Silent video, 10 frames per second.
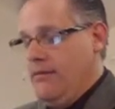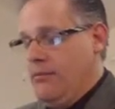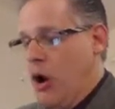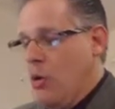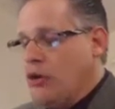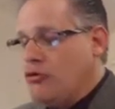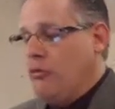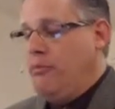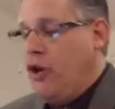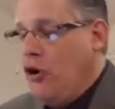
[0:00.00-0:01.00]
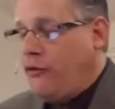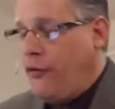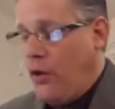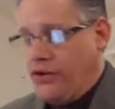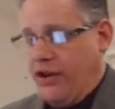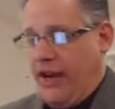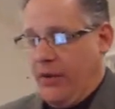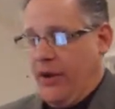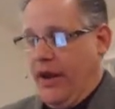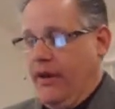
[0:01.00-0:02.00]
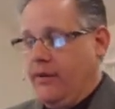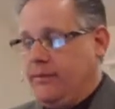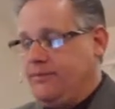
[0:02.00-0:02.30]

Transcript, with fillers: but was rebuked for his iniquity.